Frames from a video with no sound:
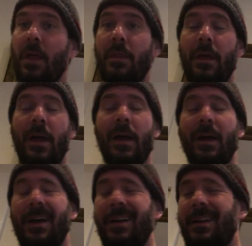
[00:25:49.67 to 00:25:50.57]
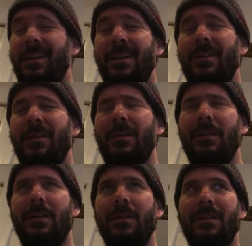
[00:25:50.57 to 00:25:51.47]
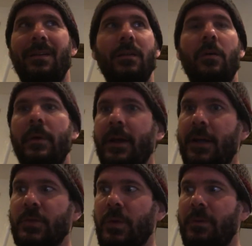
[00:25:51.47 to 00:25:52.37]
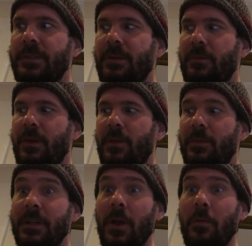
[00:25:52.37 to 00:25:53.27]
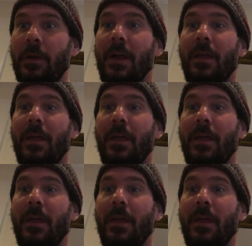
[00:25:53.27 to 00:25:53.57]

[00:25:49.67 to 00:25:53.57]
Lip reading: That little, oh my gosh, what was it? It was a goat.